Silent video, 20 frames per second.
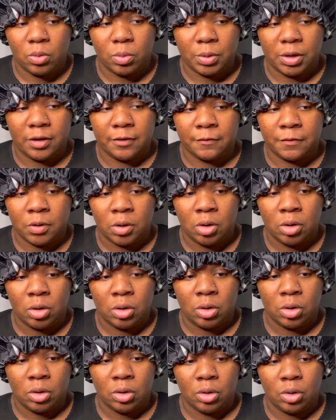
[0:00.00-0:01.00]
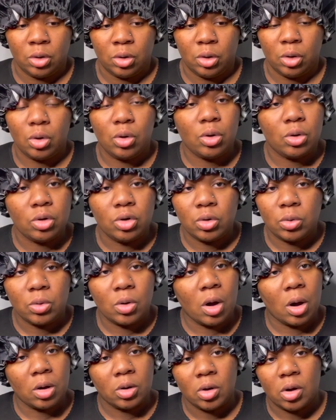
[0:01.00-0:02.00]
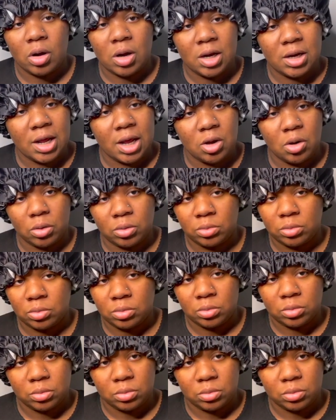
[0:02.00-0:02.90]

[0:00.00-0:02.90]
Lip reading: with who you go on holiday on.